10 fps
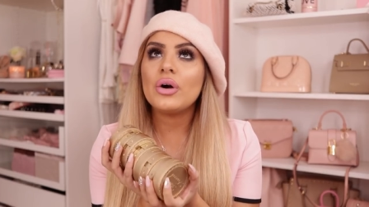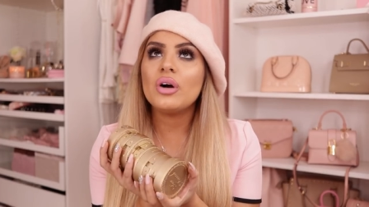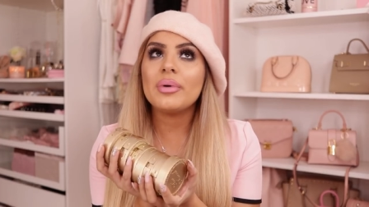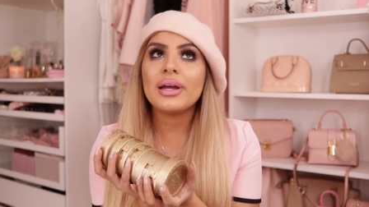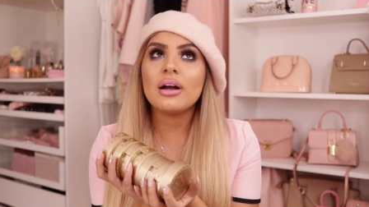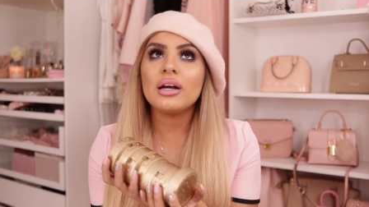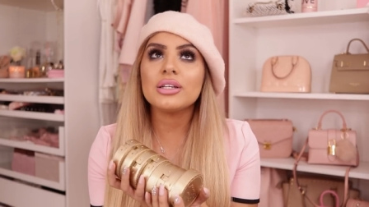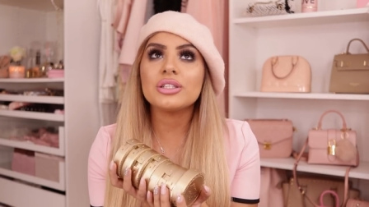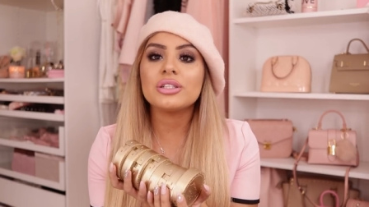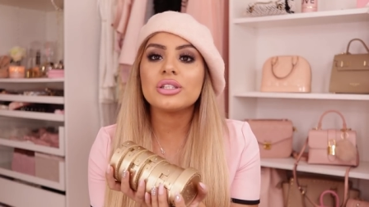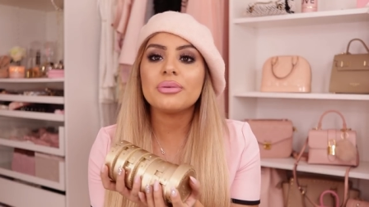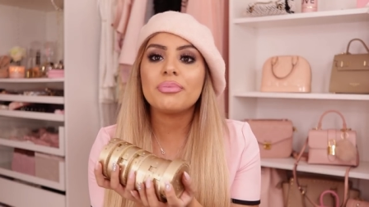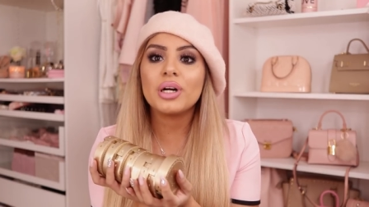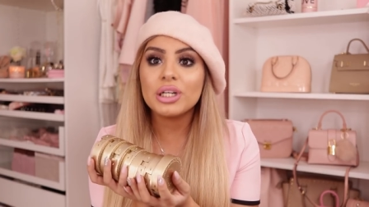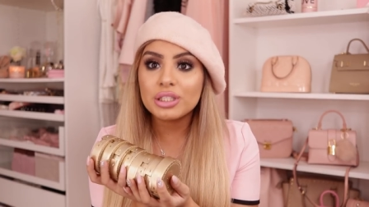oh my gosh,
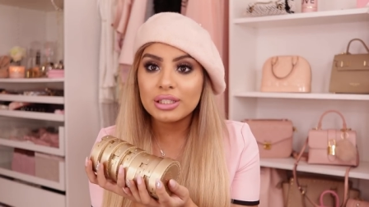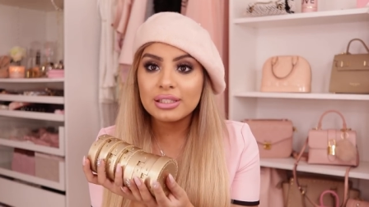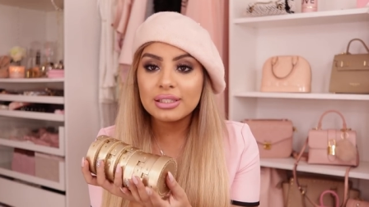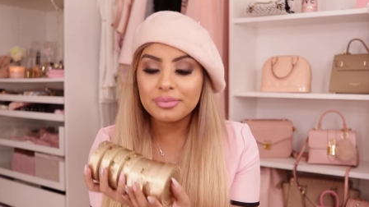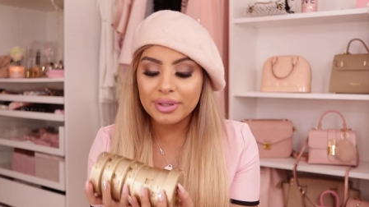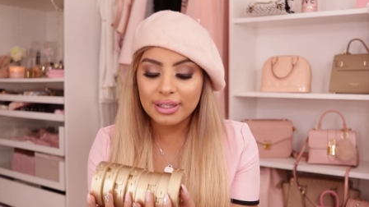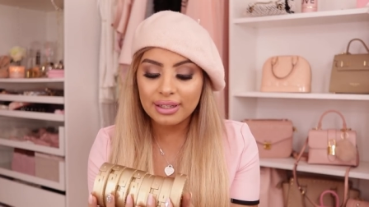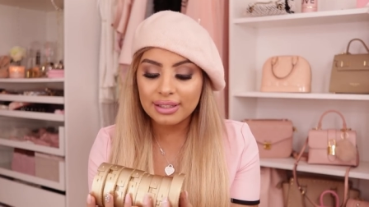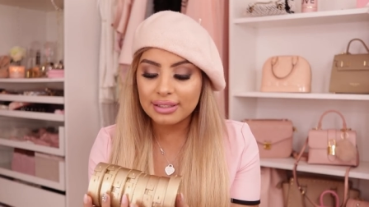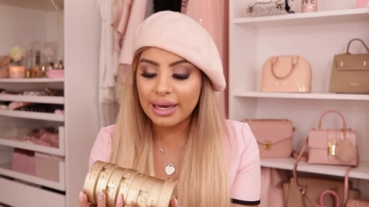purchase because